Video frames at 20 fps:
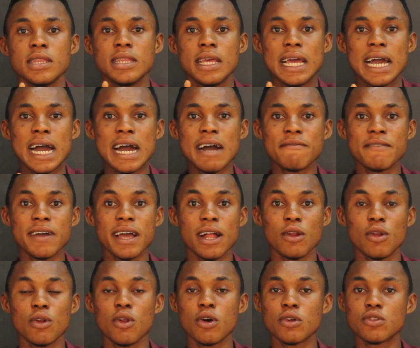they have
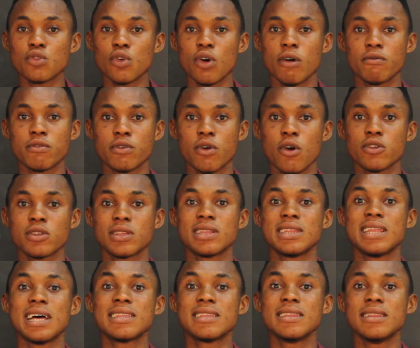a lot of
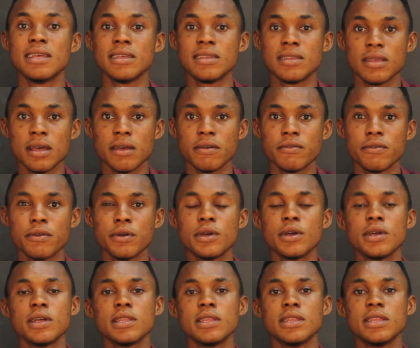gods that they serve.
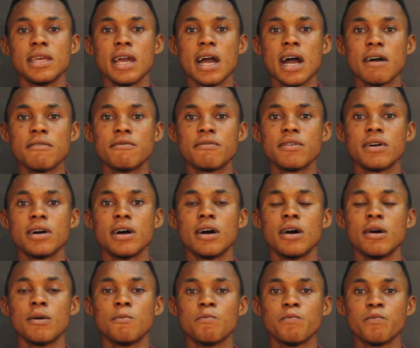They have
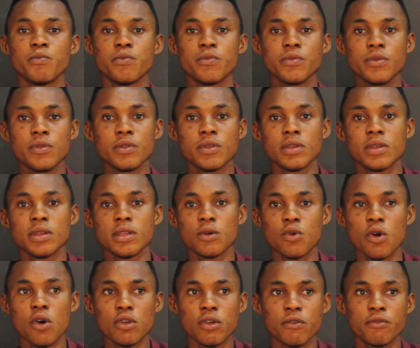
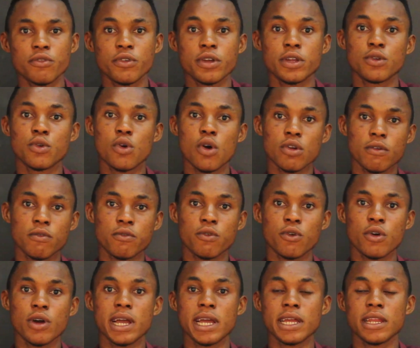God of rain, God
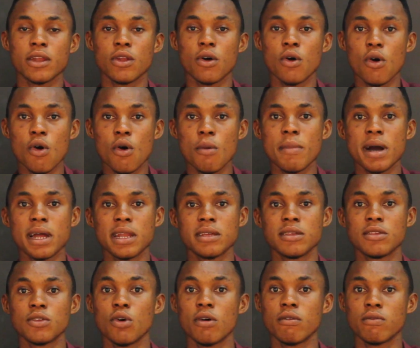of war, and then all
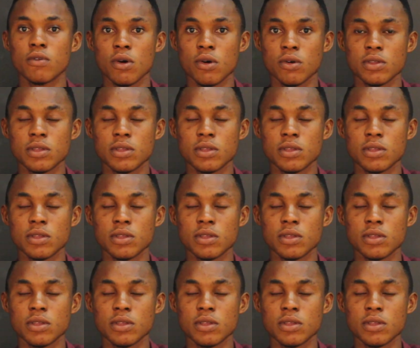manners of